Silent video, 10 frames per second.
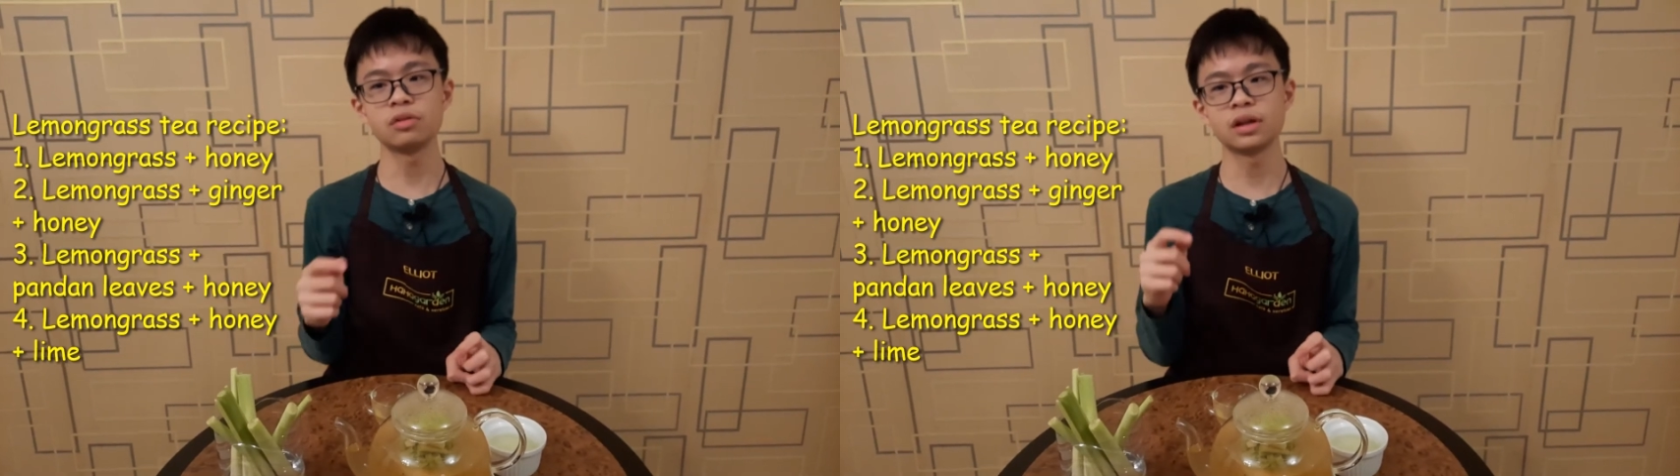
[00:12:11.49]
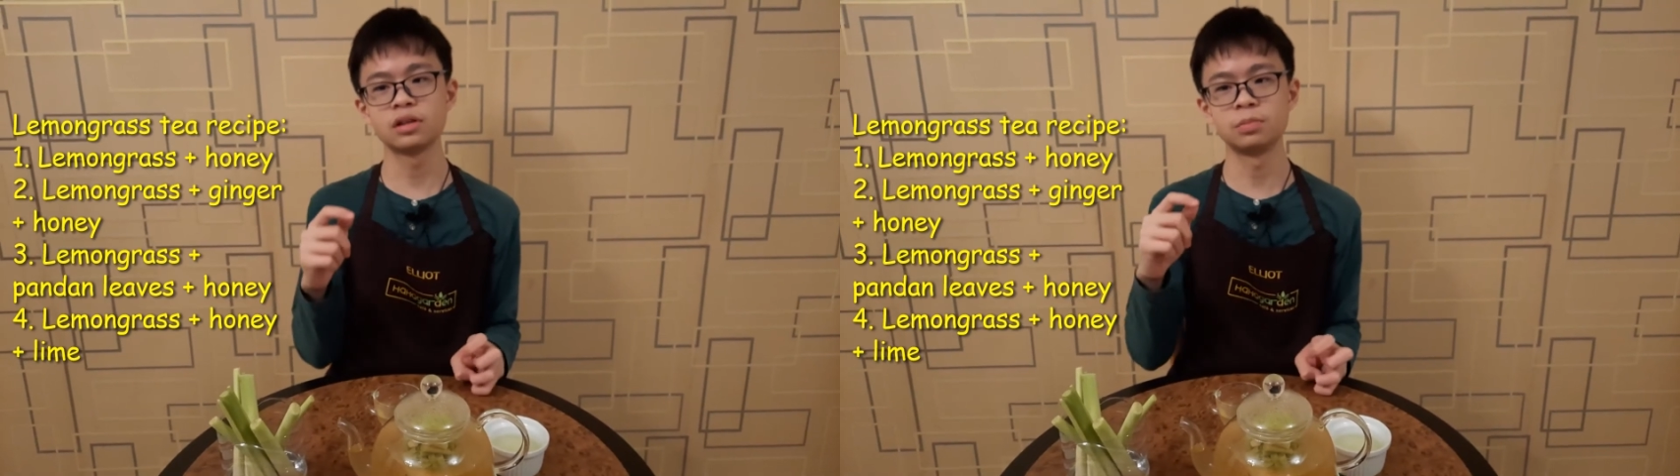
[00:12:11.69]

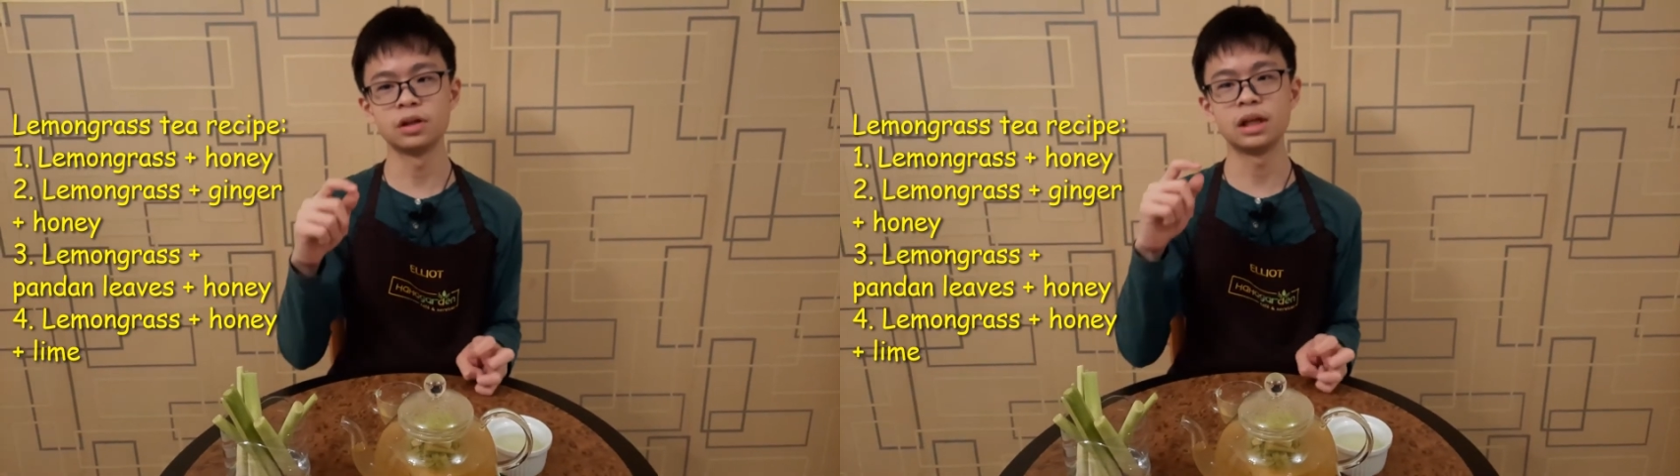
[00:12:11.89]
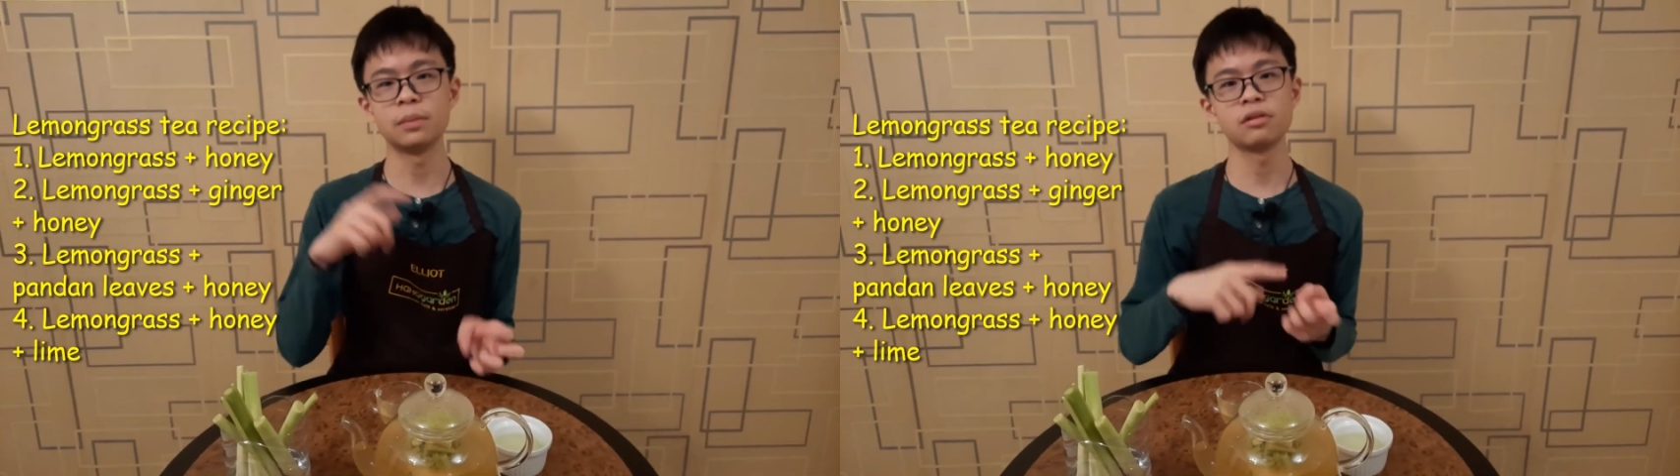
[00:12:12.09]
like to
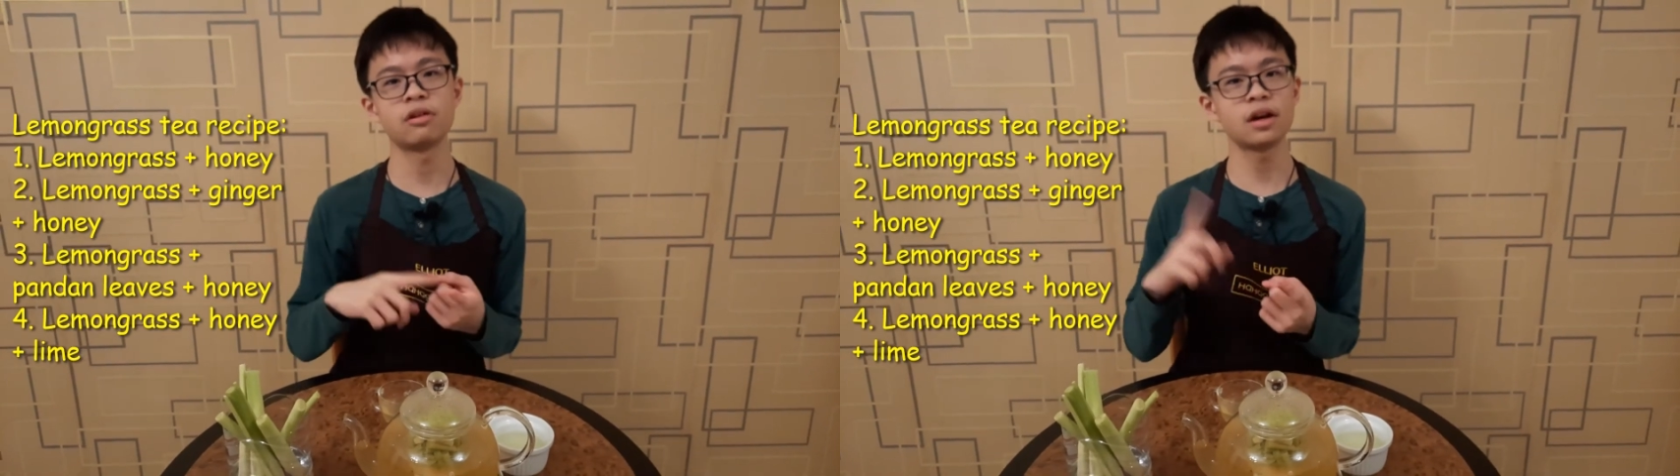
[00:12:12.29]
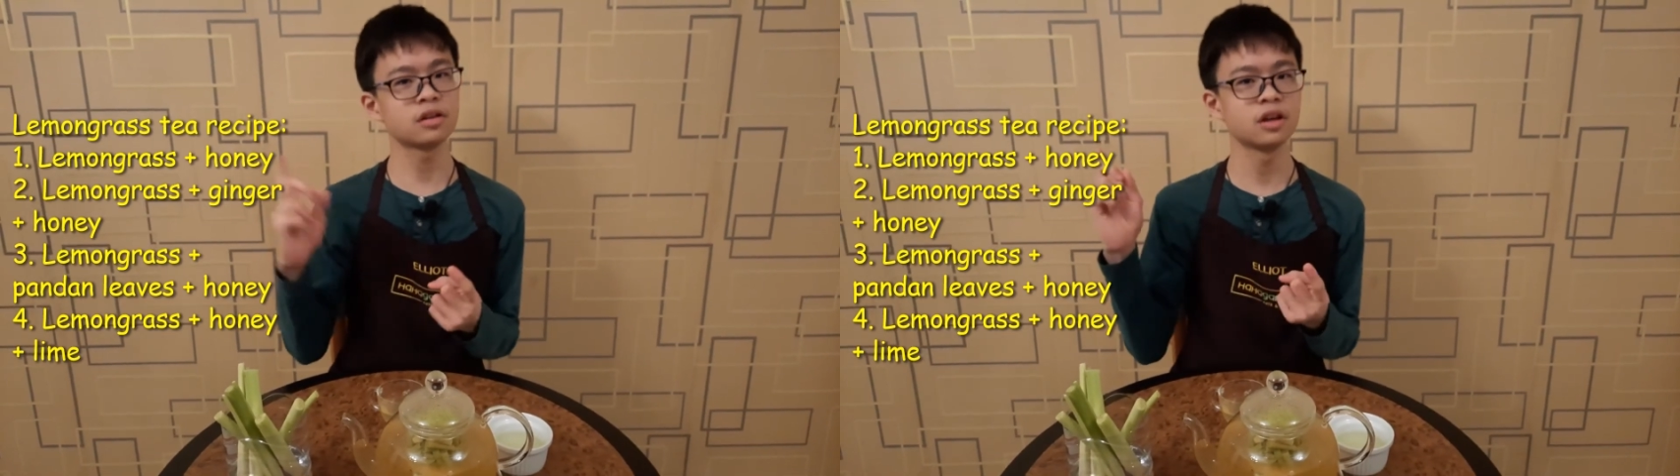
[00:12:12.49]
put
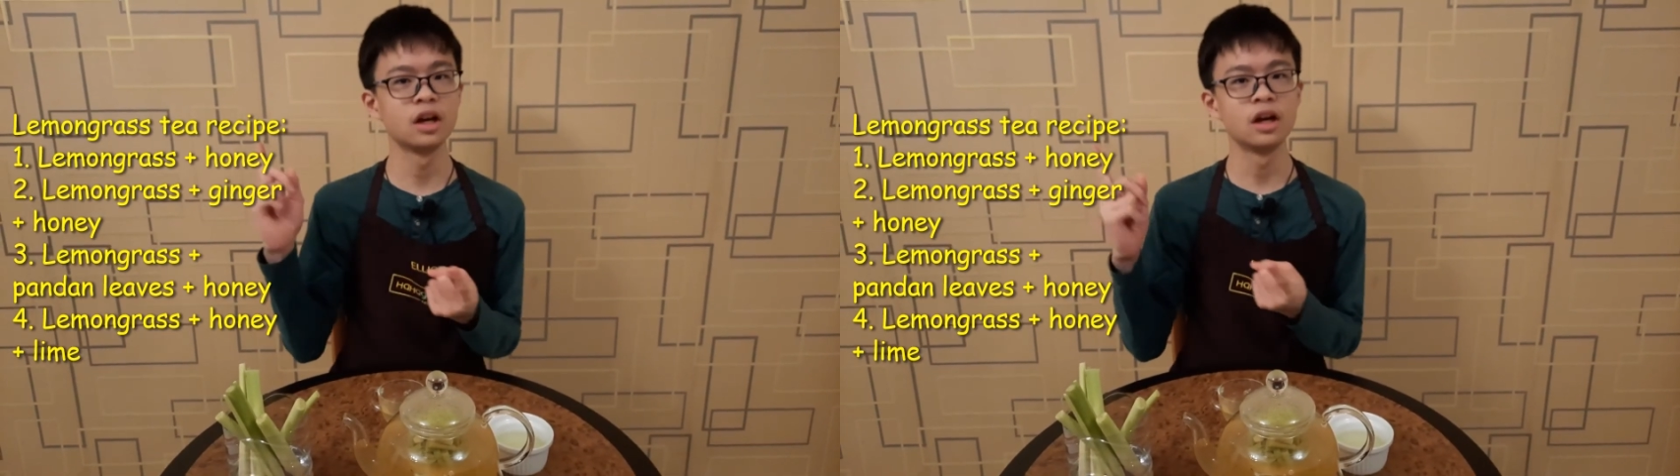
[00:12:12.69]
lemongrass,